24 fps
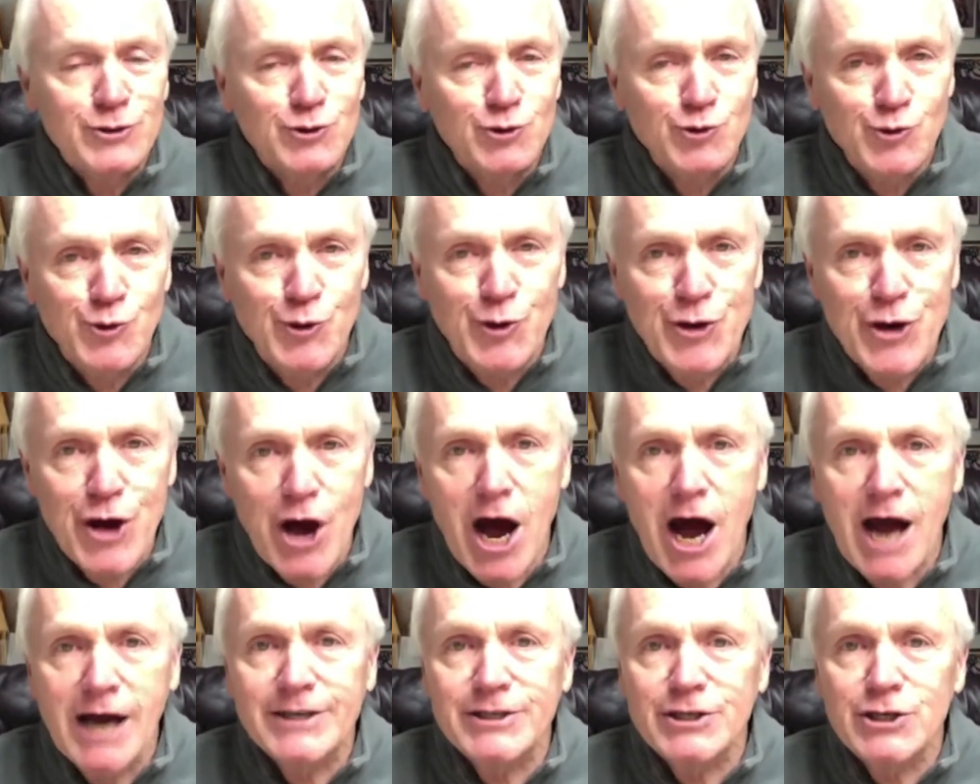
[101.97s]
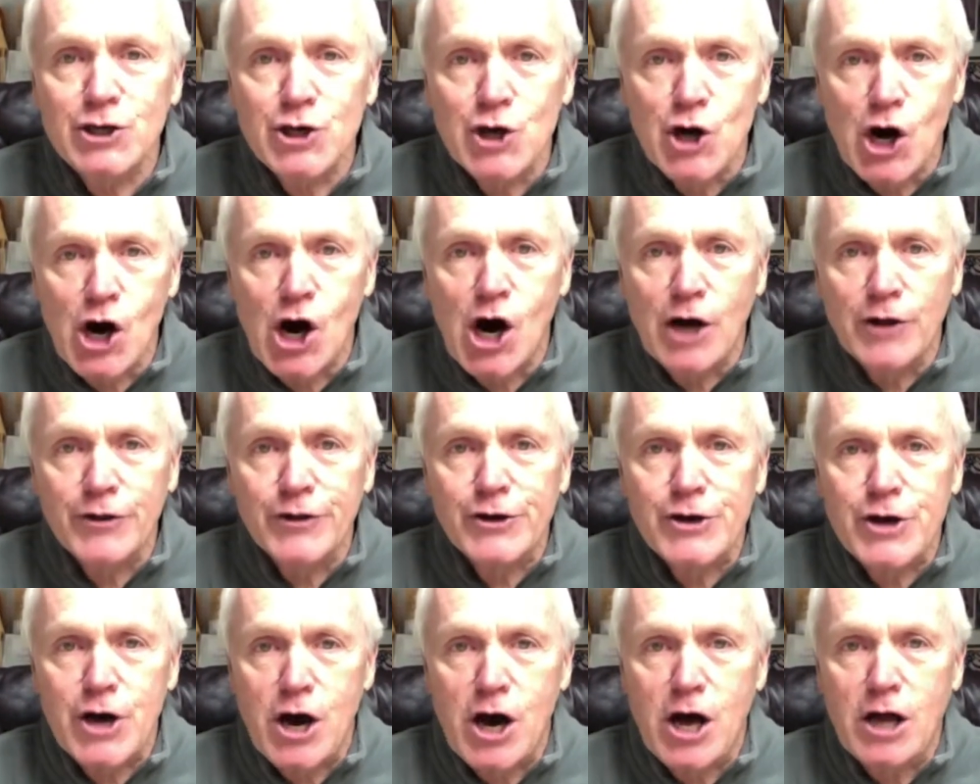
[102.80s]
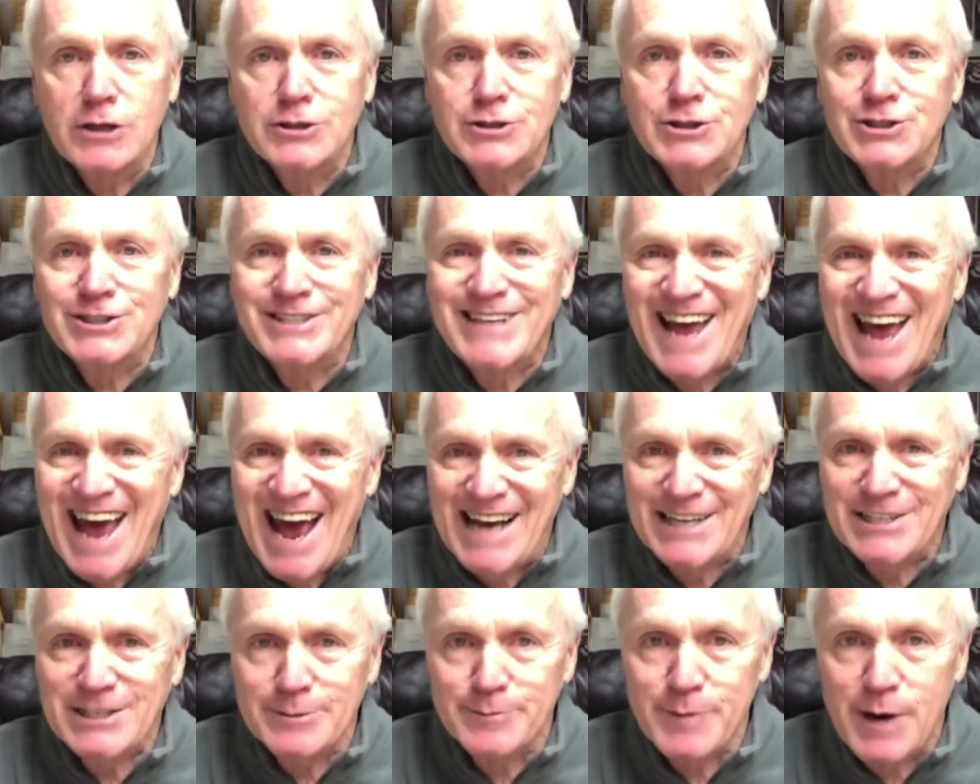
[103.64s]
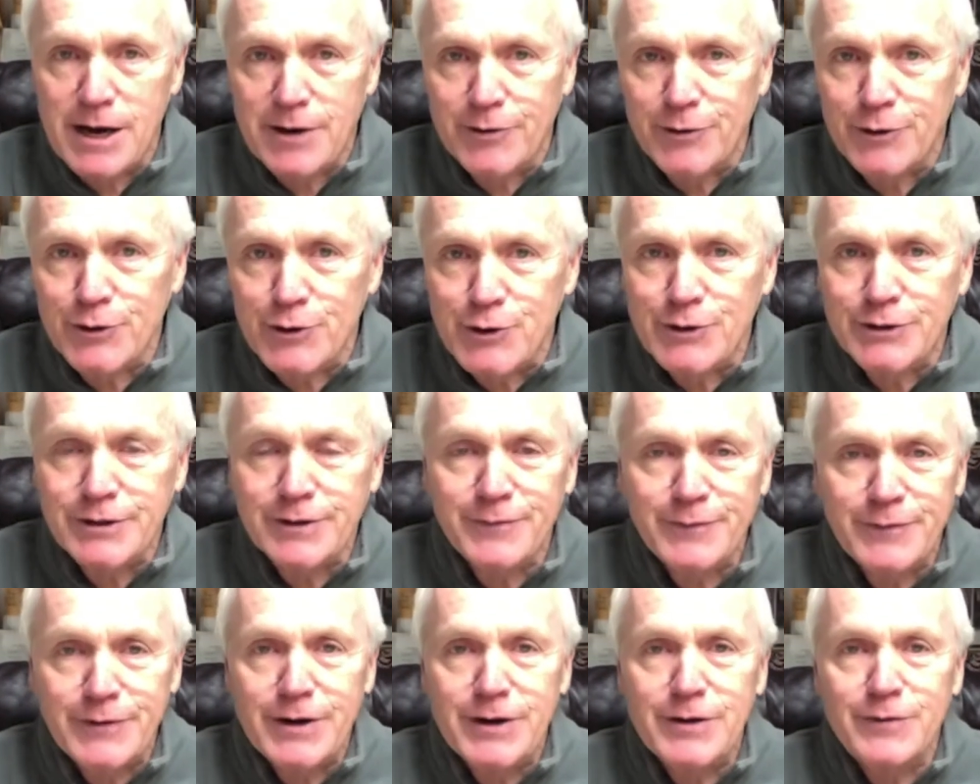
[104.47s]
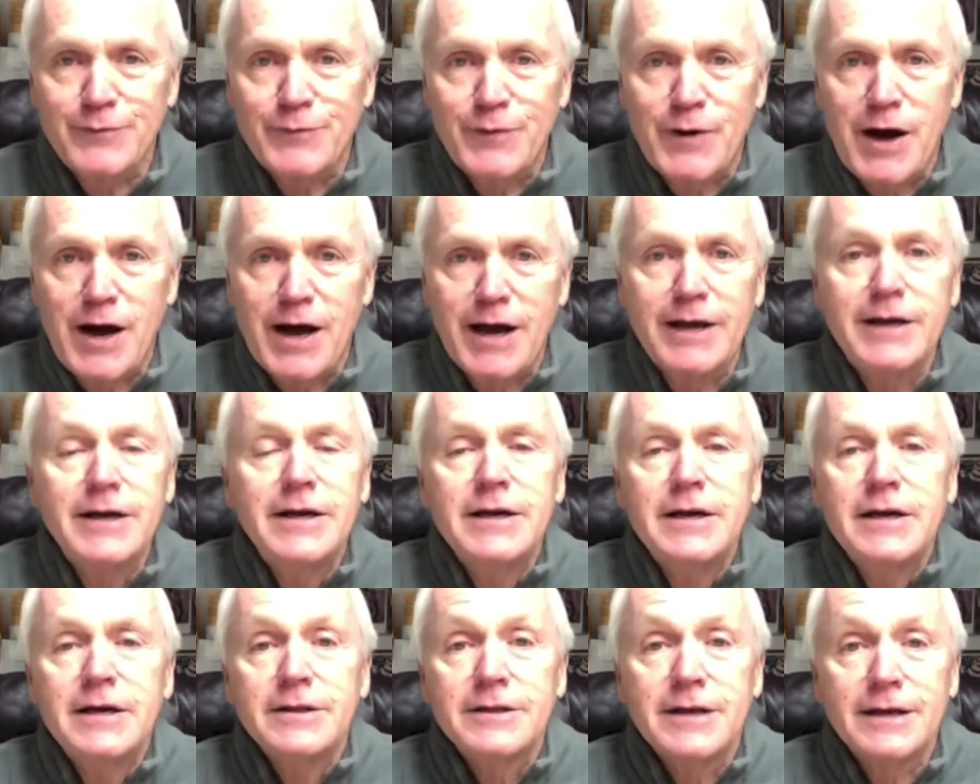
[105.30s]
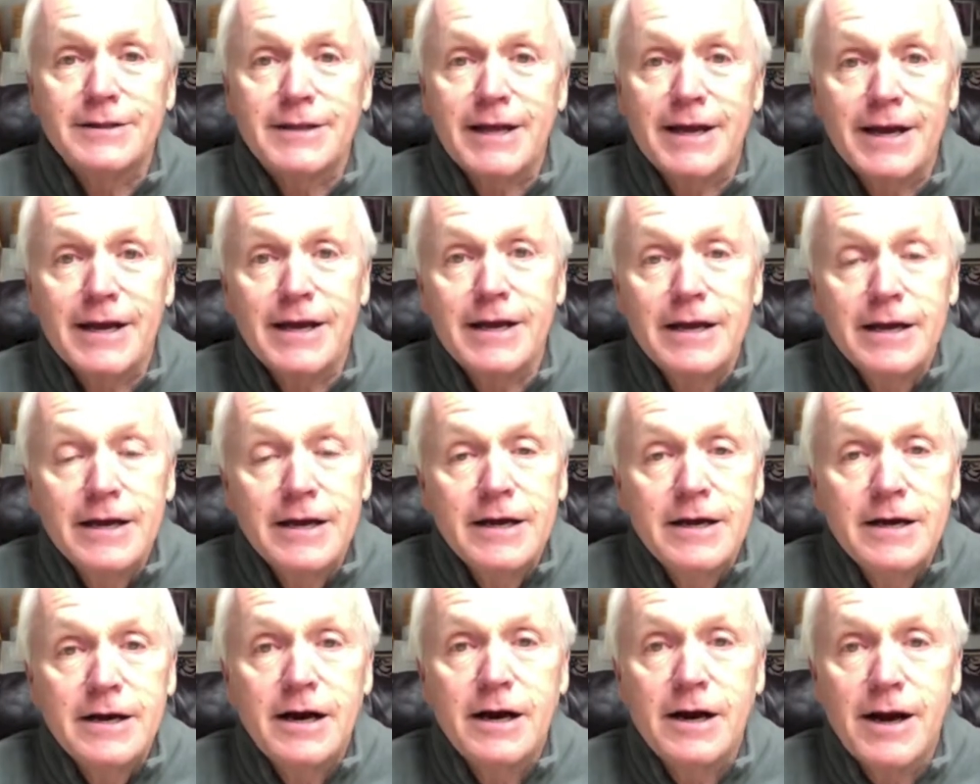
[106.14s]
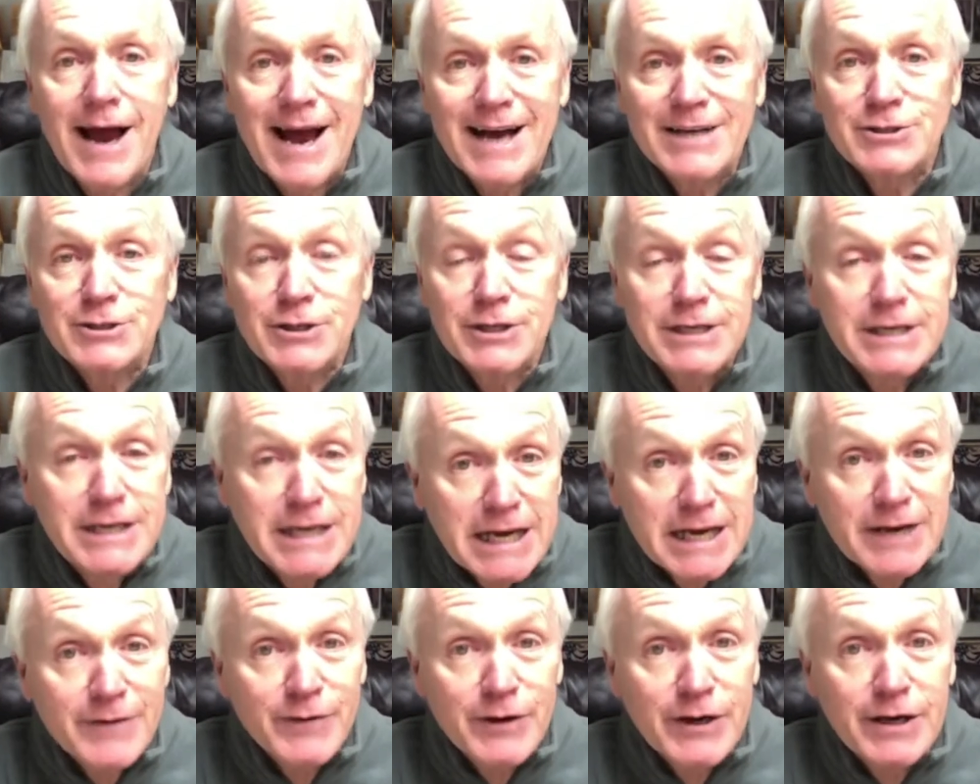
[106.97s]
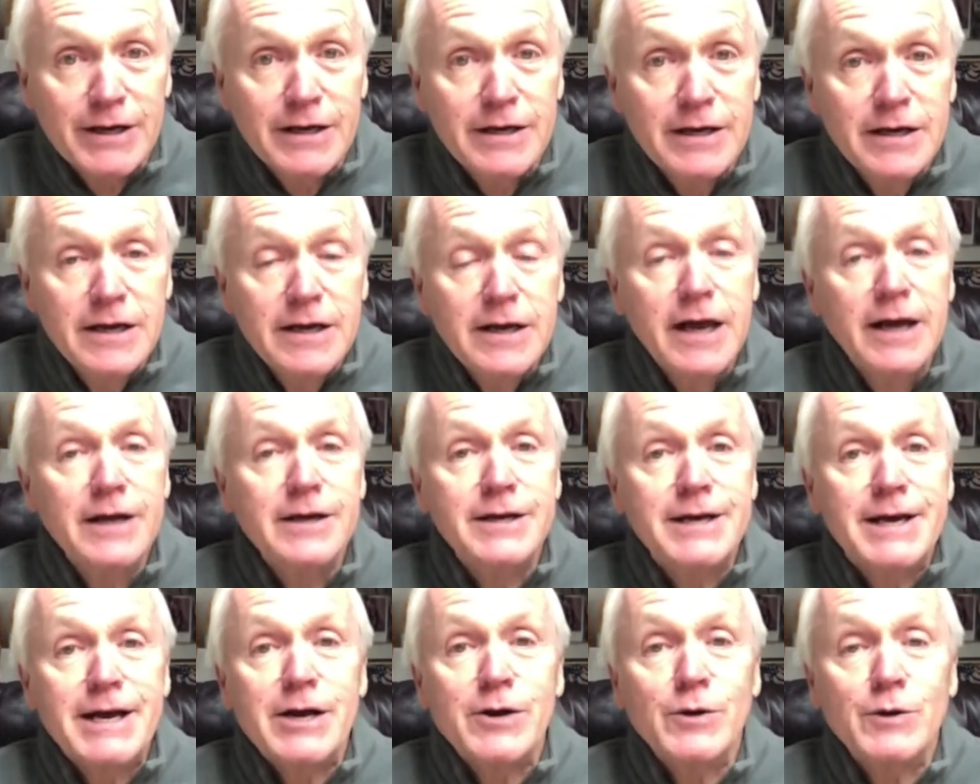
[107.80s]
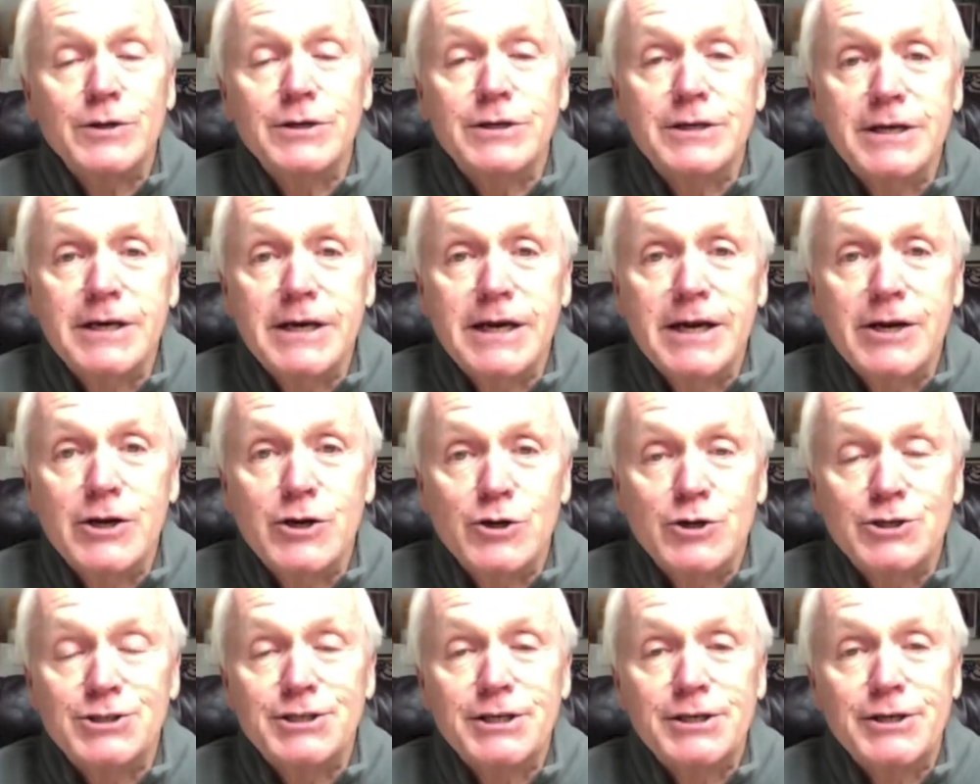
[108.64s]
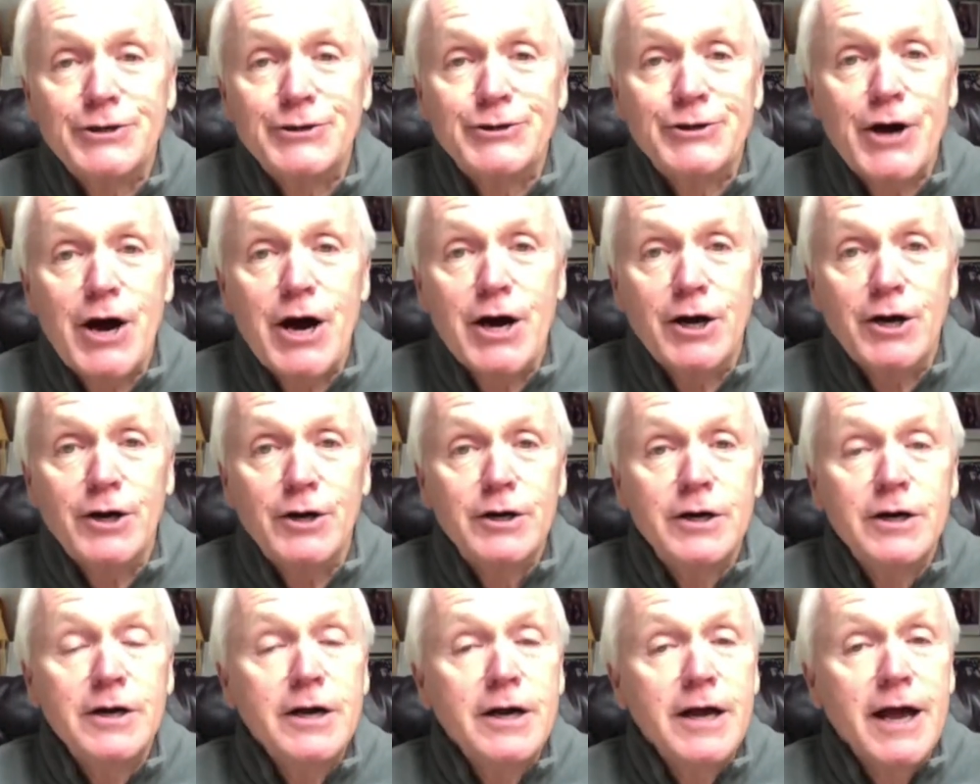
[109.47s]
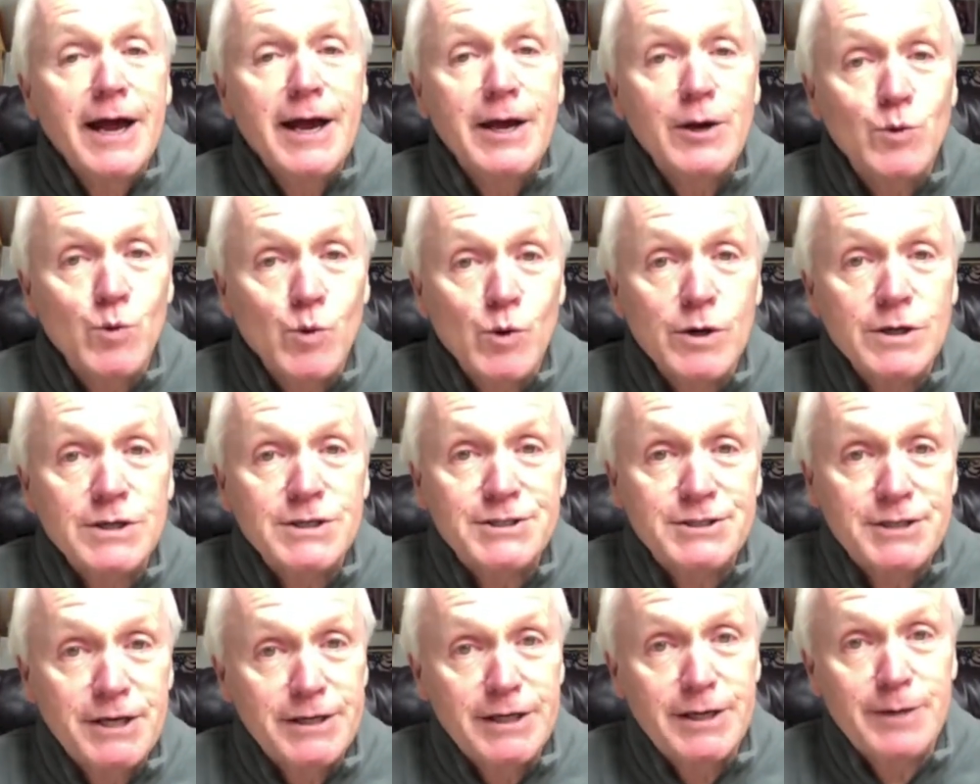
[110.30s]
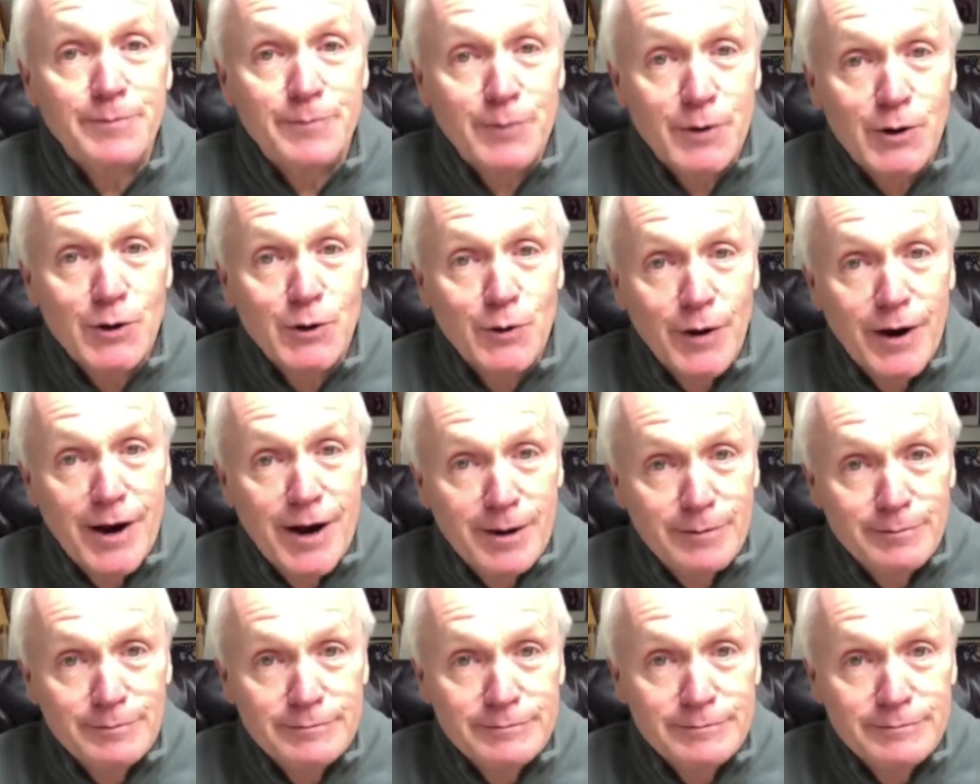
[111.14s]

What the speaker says: Do not call the colleges to ask them how they're going to verify that they are actually giving and guaranteeing your son or daughter a work-study program.